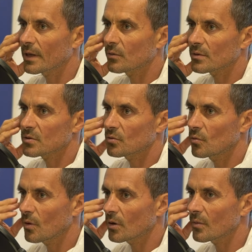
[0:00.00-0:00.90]
it was to
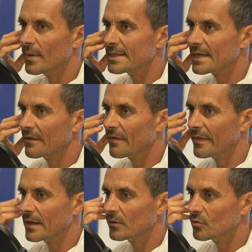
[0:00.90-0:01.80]
work on myself and
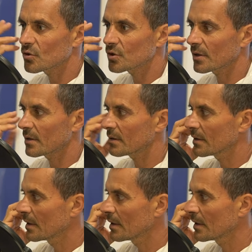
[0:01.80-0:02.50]
then to share